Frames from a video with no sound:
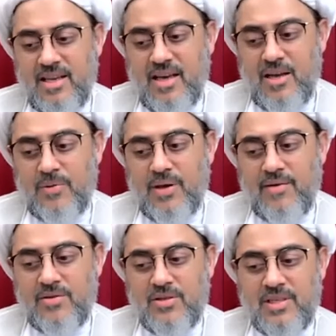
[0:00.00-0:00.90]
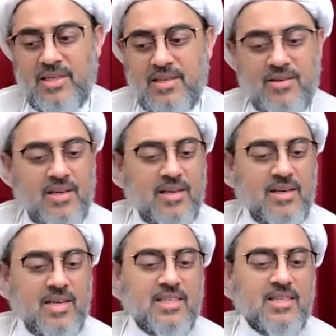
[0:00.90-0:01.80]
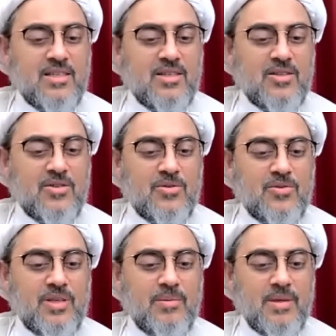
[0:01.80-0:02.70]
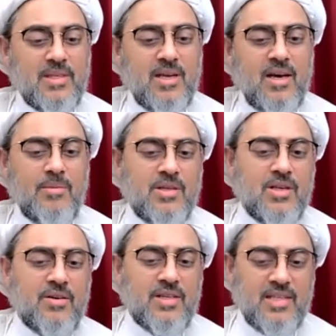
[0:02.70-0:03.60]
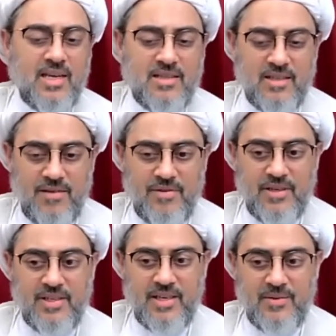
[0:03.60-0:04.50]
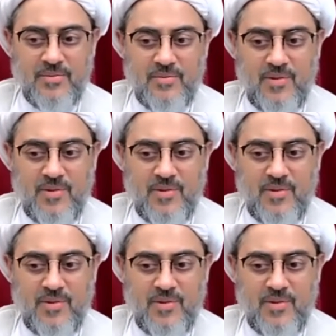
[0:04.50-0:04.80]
and we have to sit and listen to the masaib that are recited every day.